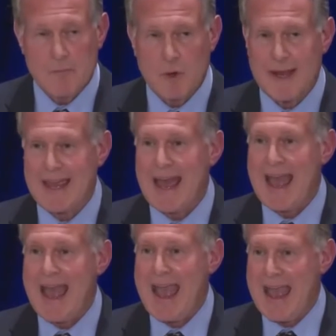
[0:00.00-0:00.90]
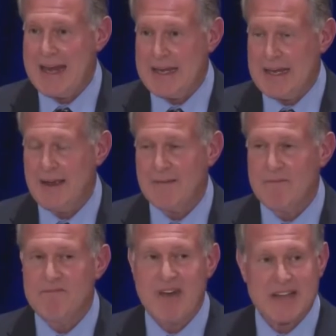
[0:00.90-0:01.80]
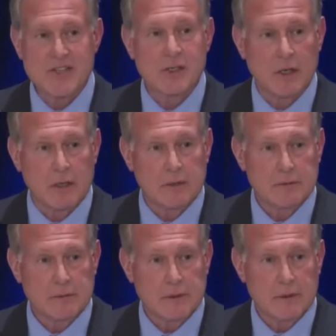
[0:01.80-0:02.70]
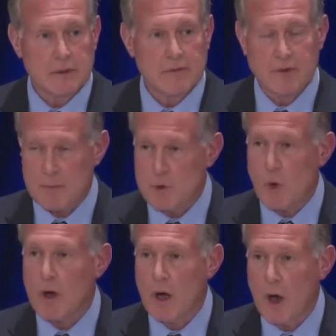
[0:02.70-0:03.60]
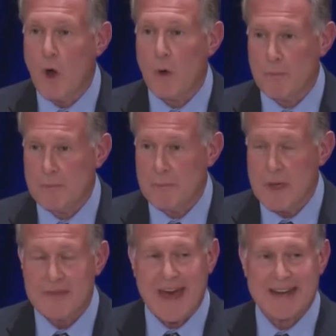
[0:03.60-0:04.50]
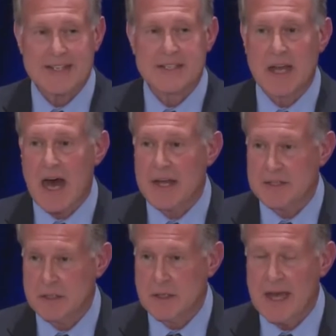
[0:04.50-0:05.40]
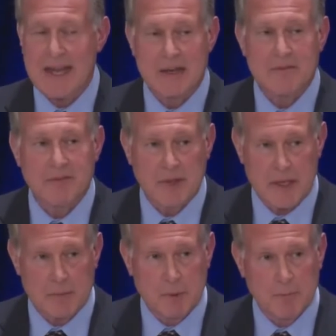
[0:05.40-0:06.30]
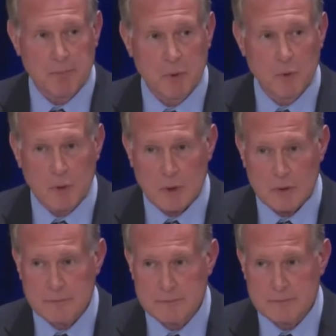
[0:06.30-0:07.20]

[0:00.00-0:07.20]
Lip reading: Bring any vessel from your home that is not an inflatable pool